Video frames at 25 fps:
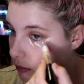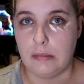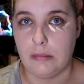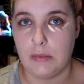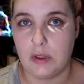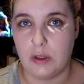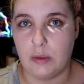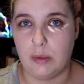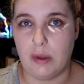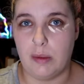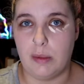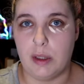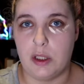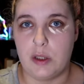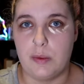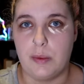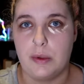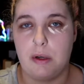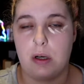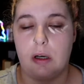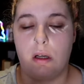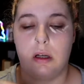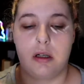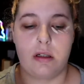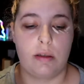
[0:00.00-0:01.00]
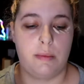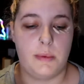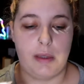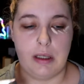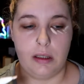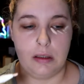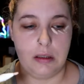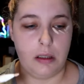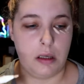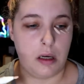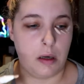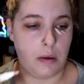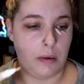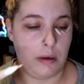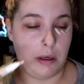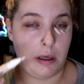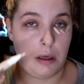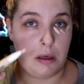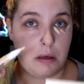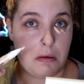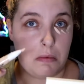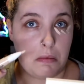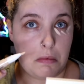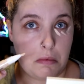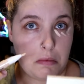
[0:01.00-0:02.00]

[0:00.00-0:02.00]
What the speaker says: A little bit much product, but you know what?